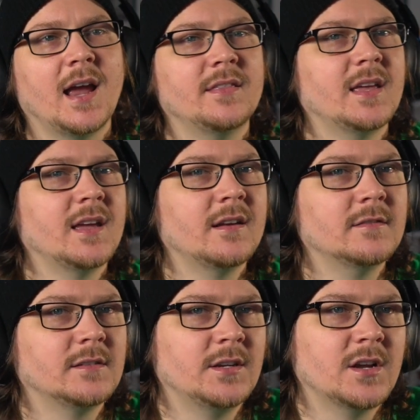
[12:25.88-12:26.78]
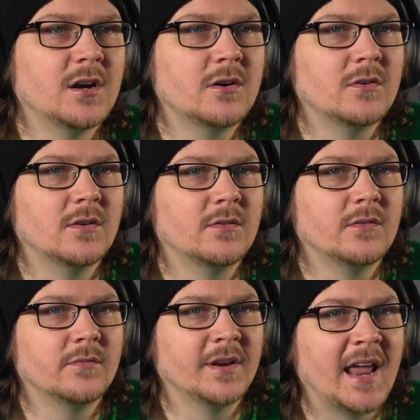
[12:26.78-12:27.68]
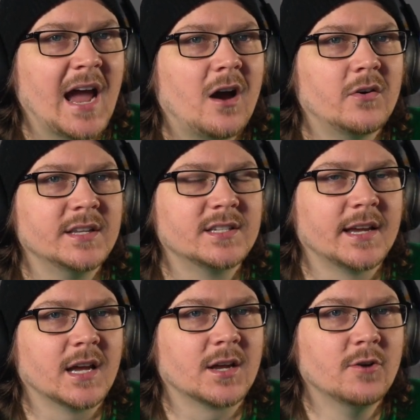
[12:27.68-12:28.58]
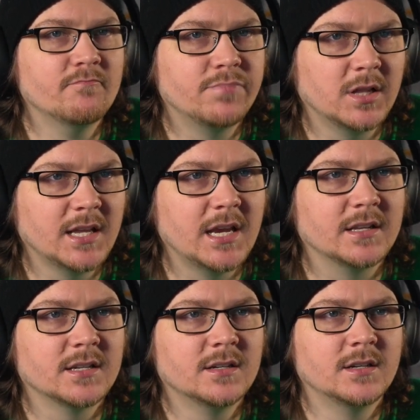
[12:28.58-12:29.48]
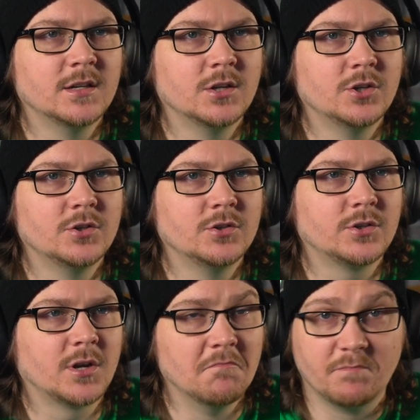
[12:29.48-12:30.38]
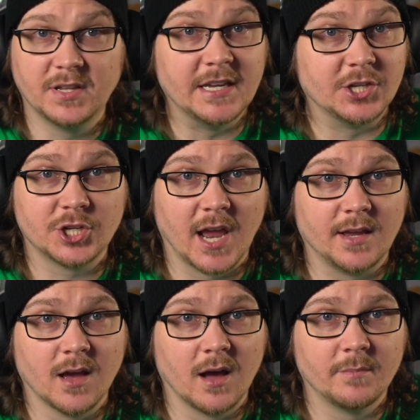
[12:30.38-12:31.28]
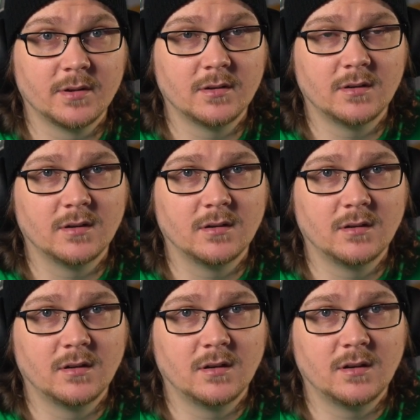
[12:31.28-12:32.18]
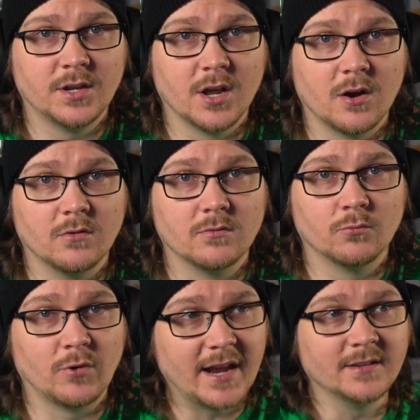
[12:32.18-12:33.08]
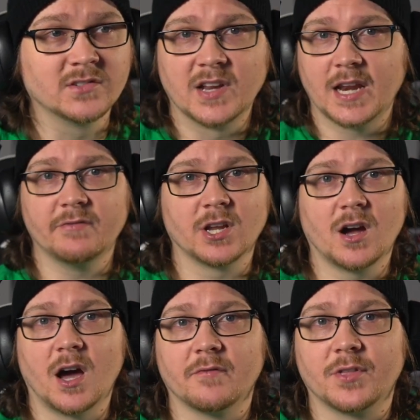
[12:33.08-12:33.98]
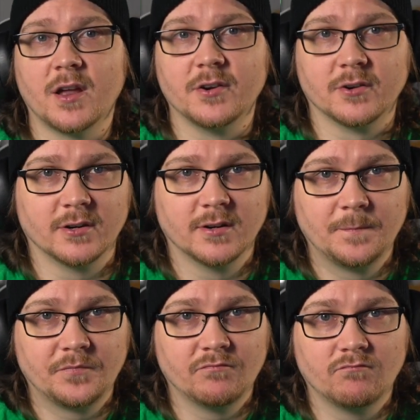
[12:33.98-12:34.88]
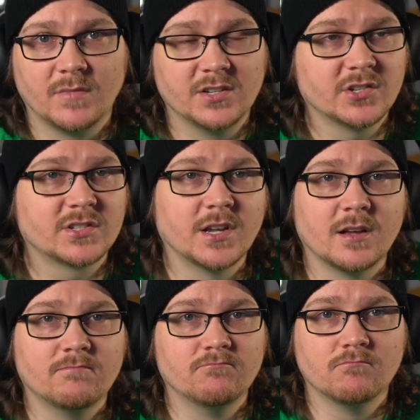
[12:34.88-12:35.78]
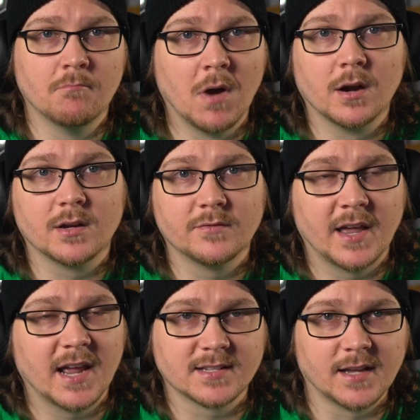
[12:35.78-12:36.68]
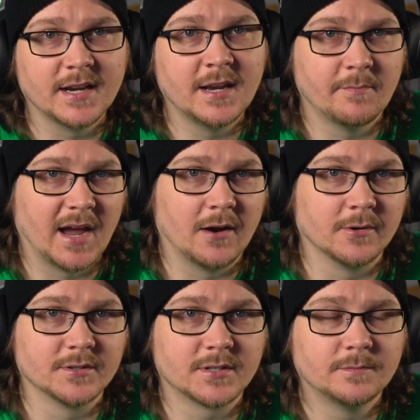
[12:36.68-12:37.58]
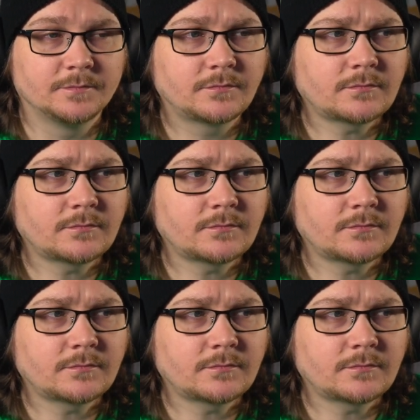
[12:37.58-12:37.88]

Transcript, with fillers: And then, you know, but now it's like a complete, complete shakeup. You know, Raiden's not even a god of thunder. He's just a monk that has lightning powers.